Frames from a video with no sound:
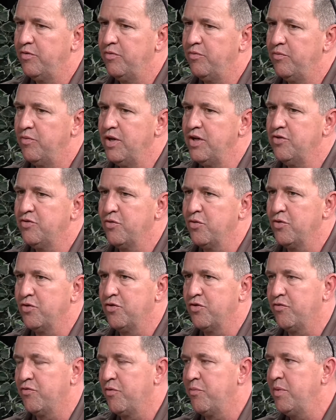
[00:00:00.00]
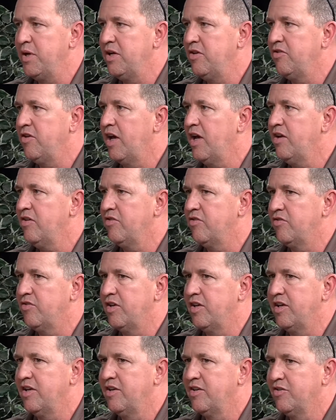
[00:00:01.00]
resources from each
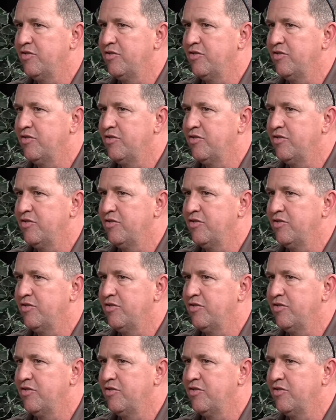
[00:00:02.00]
agency.